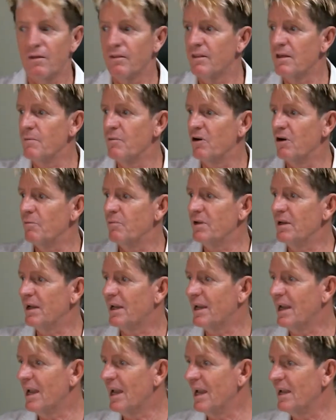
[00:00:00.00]
There might be a
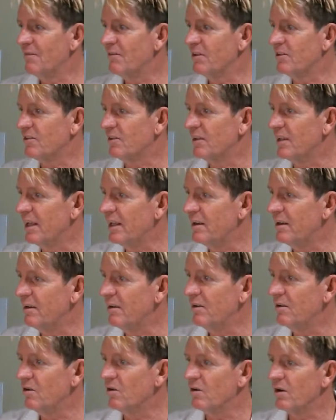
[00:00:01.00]
canvas
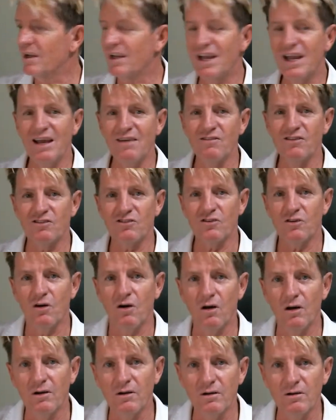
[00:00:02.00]
linen or a canvas
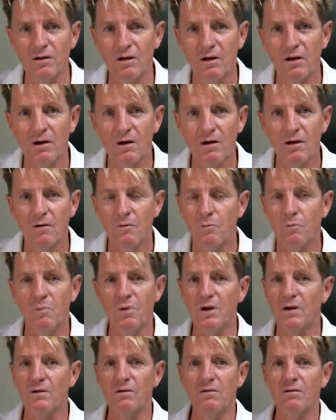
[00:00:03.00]
cotton,
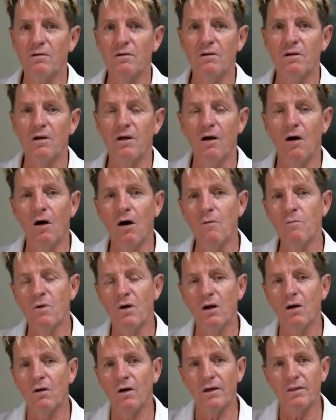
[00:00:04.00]
but I
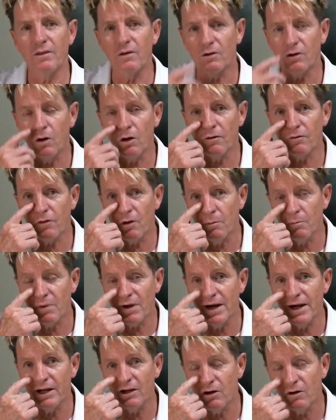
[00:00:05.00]
might like the cloth I'm
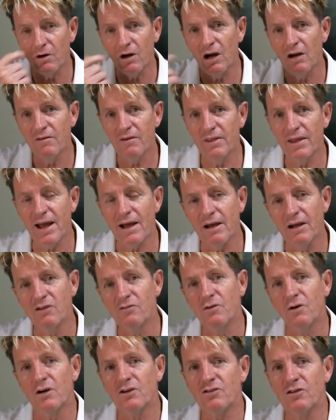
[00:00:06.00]
painting on over that,
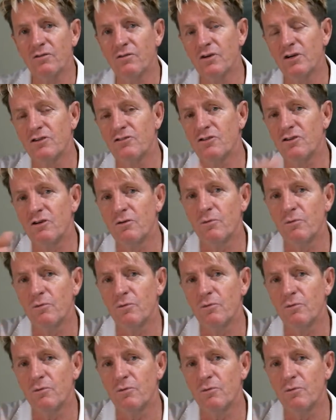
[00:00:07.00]
and vice versa.